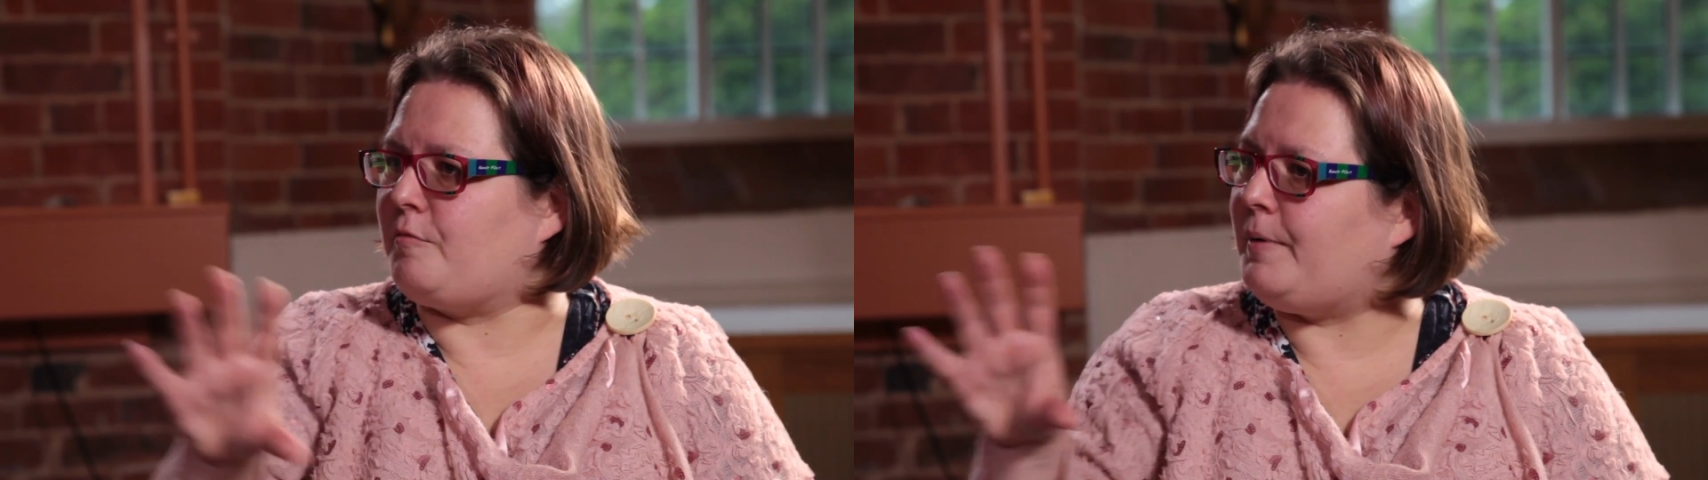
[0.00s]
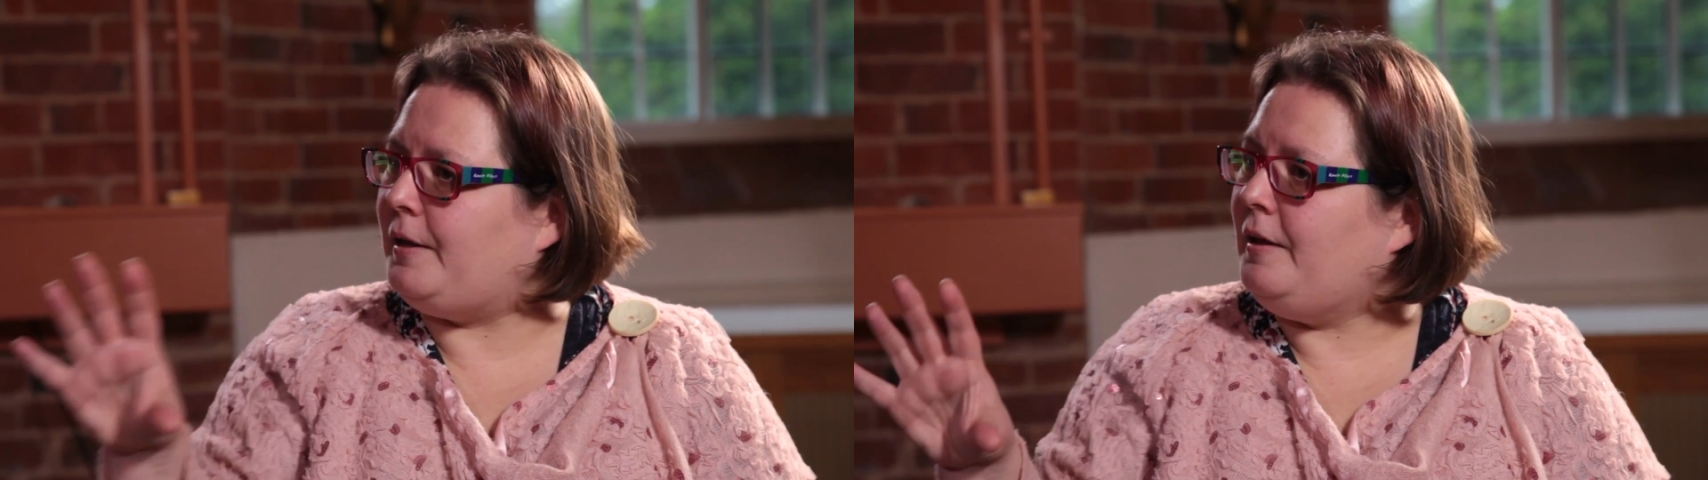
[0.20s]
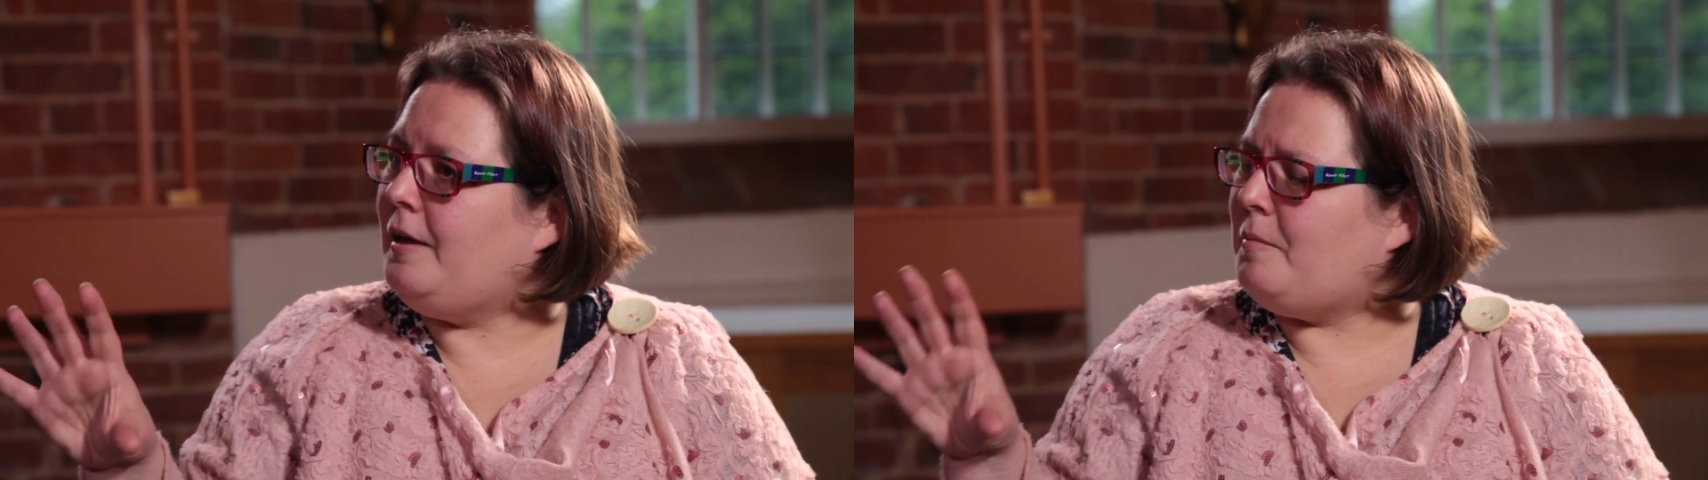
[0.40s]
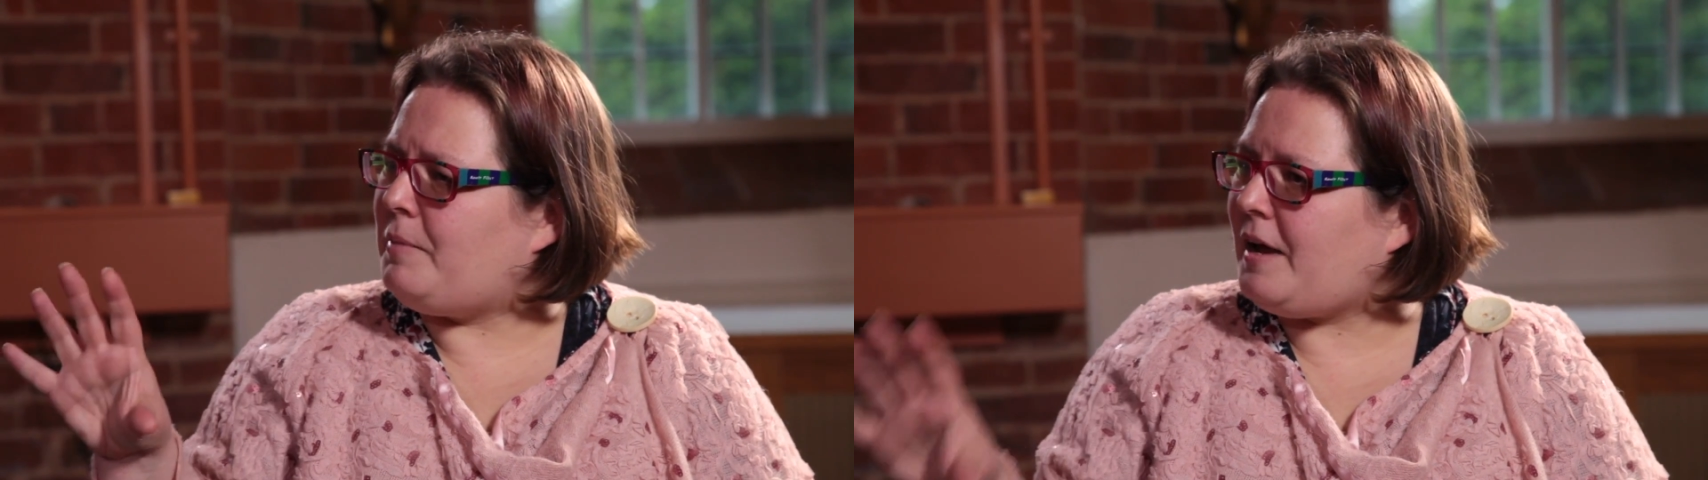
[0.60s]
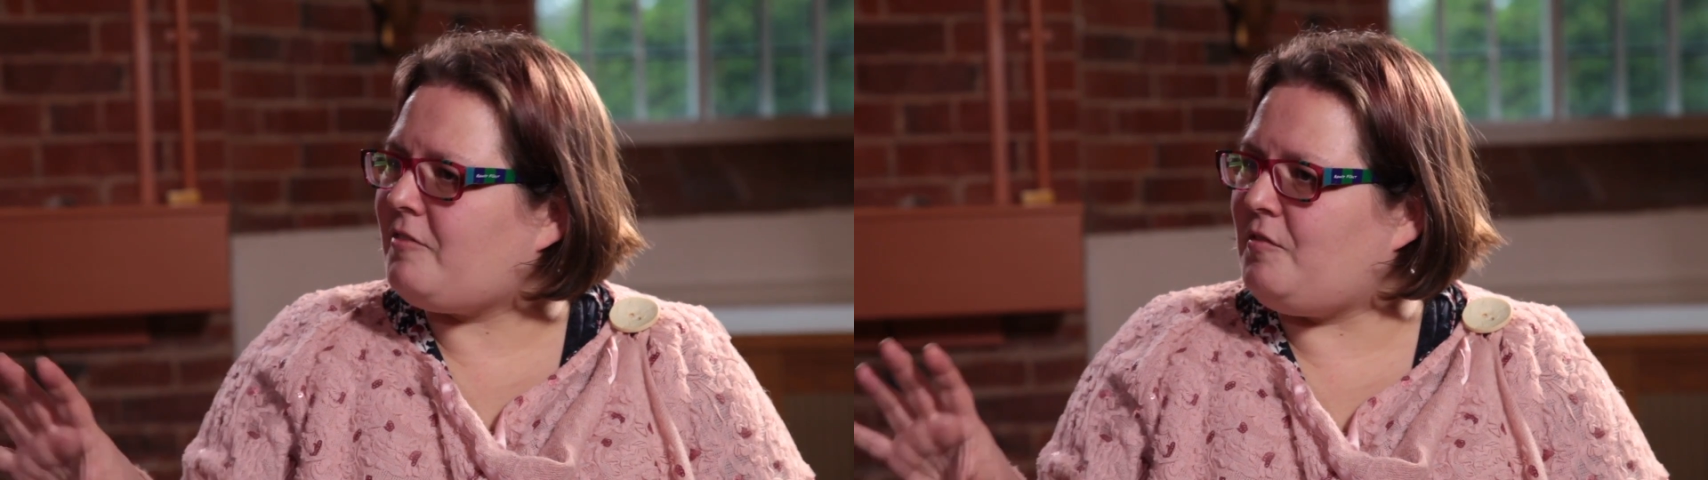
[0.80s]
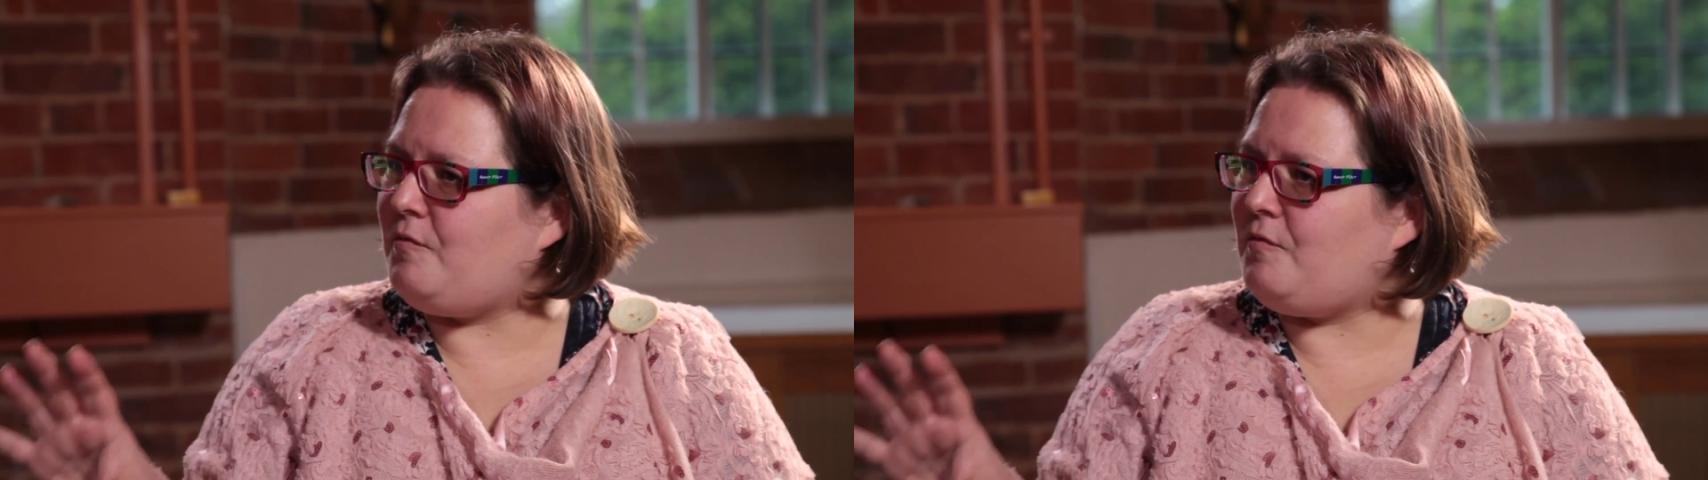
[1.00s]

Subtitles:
But actually